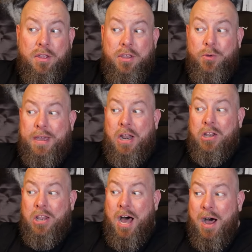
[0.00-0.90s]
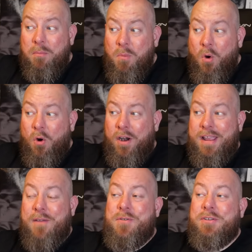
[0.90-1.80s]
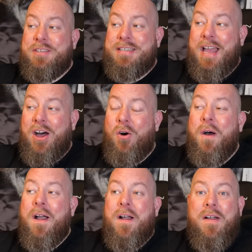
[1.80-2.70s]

You'll get a lot more if you sell